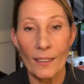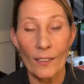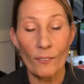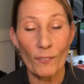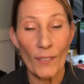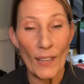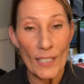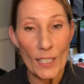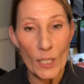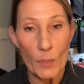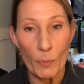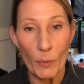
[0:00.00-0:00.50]

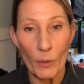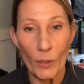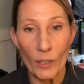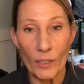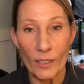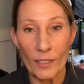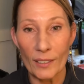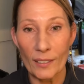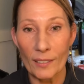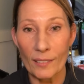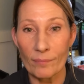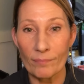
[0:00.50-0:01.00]

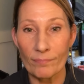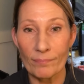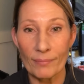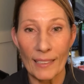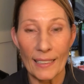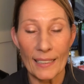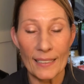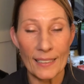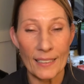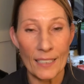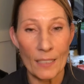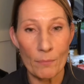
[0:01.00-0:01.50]
Facebook,
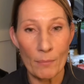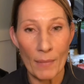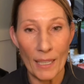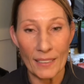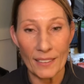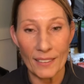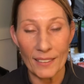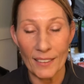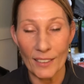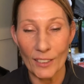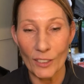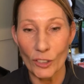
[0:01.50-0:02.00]
instant
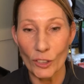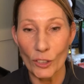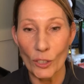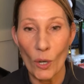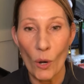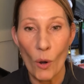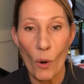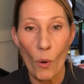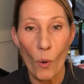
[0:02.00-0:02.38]
message,